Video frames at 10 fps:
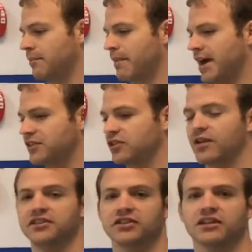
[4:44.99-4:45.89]
Madison
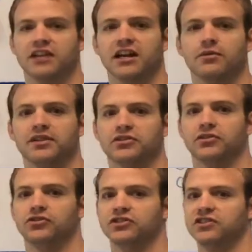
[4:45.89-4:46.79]
writes the Kentucky
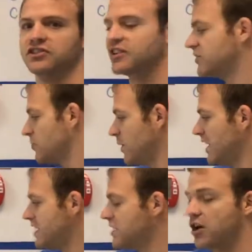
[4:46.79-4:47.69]
resolutions and says, we
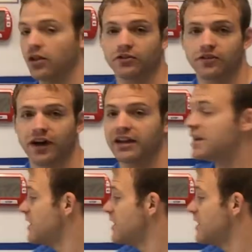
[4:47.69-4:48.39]
need to nullify.